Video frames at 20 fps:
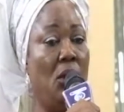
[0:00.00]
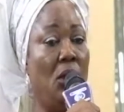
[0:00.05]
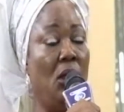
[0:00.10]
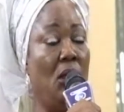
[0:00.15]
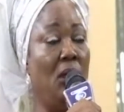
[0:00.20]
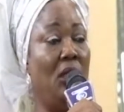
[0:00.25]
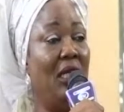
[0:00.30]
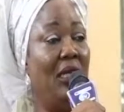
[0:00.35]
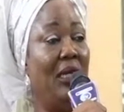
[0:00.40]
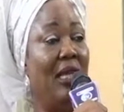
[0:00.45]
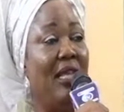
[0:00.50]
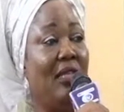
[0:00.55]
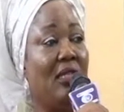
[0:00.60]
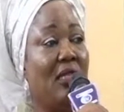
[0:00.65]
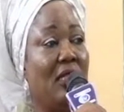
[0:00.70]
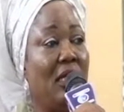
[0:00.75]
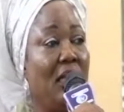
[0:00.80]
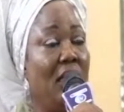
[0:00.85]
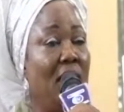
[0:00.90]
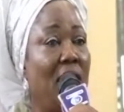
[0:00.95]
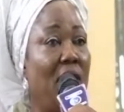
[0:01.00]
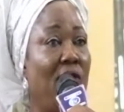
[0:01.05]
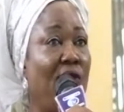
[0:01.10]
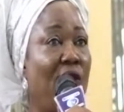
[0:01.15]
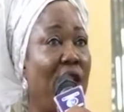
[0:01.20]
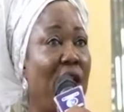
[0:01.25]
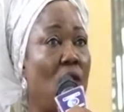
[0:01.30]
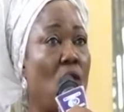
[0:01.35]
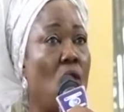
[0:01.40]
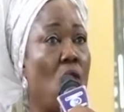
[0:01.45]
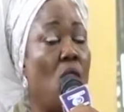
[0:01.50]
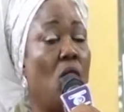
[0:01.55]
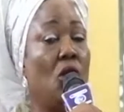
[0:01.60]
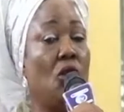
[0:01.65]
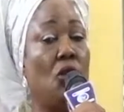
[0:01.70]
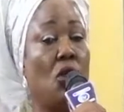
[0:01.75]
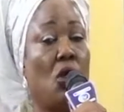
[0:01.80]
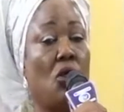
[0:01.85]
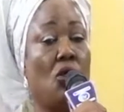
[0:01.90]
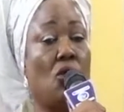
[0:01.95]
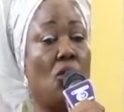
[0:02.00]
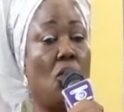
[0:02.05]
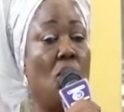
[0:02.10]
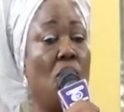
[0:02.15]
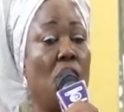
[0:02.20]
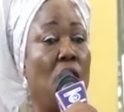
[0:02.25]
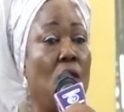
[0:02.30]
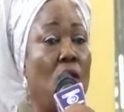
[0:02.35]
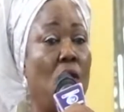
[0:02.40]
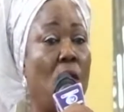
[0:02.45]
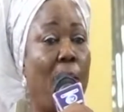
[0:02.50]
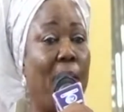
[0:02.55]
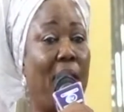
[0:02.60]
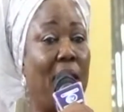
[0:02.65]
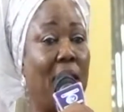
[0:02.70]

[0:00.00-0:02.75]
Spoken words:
The next thing, the vehicle was just running up and